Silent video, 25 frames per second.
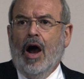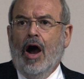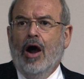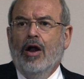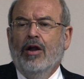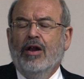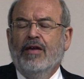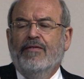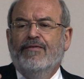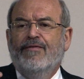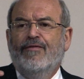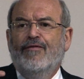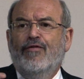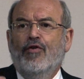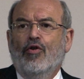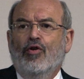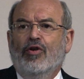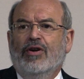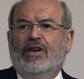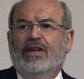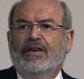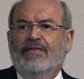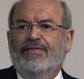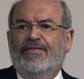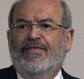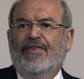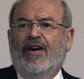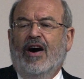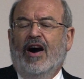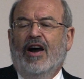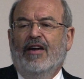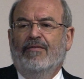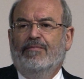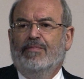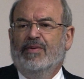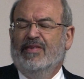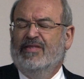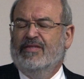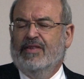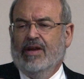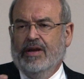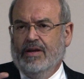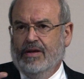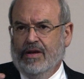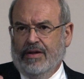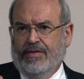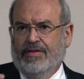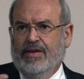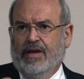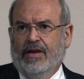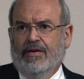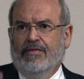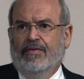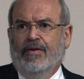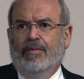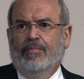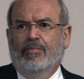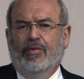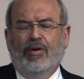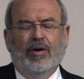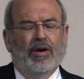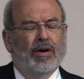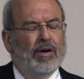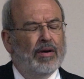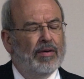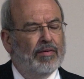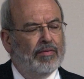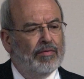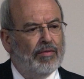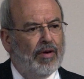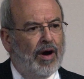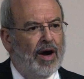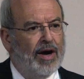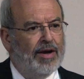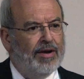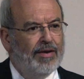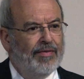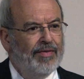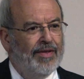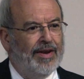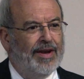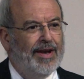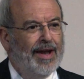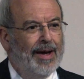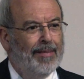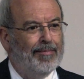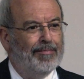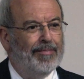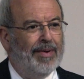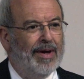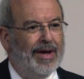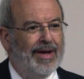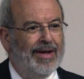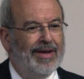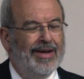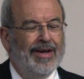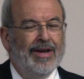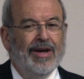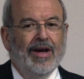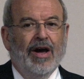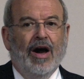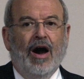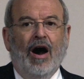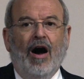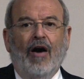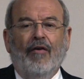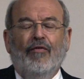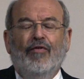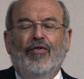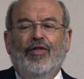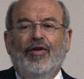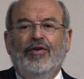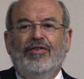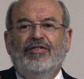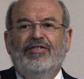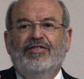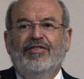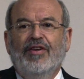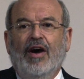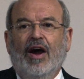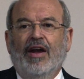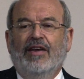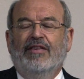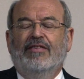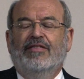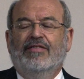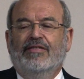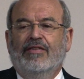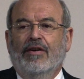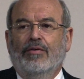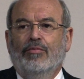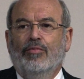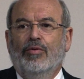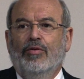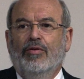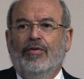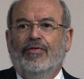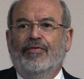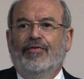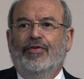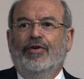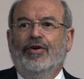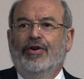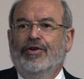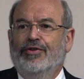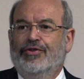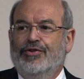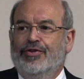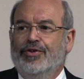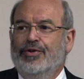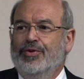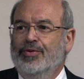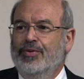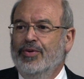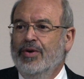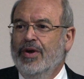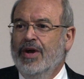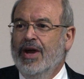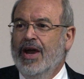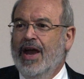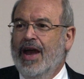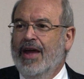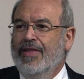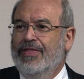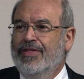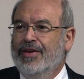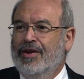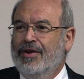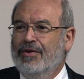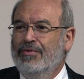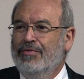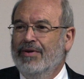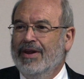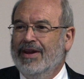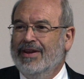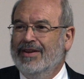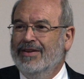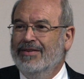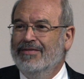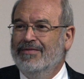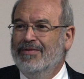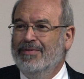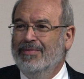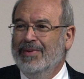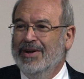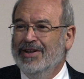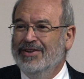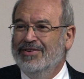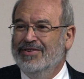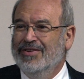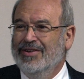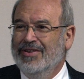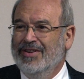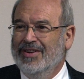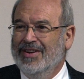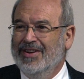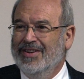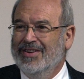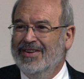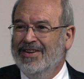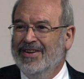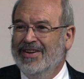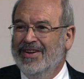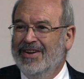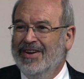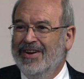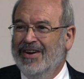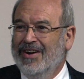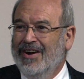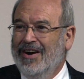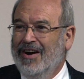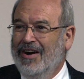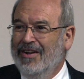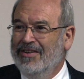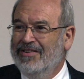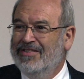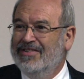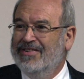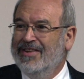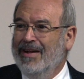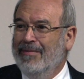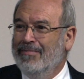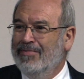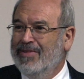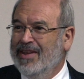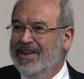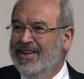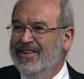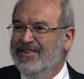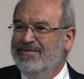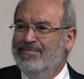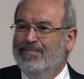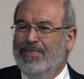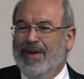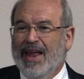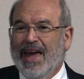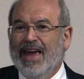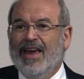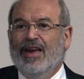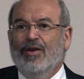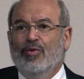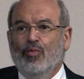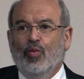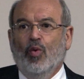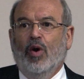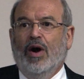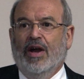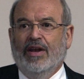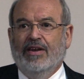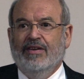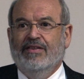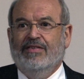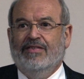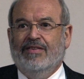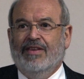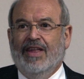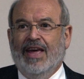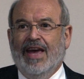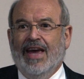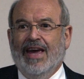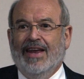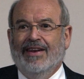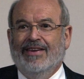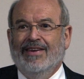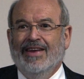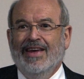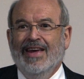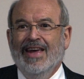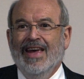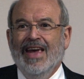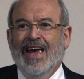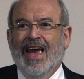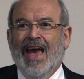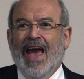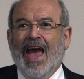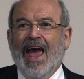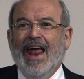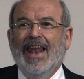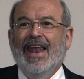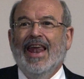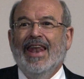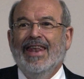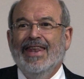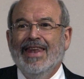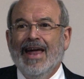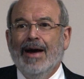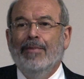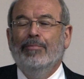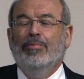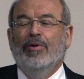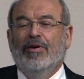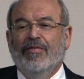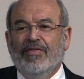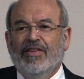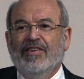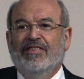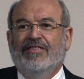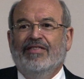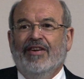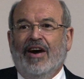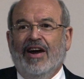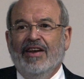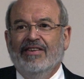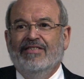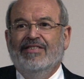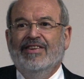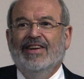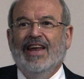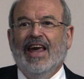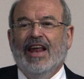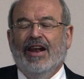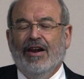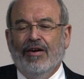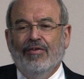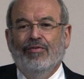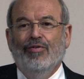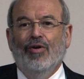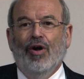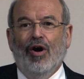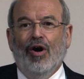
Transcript: Only 45%, I think if I'm right on the number, of the sites that were referred to had the correct information on it. On something as black and white as that. And a number of the sites that had it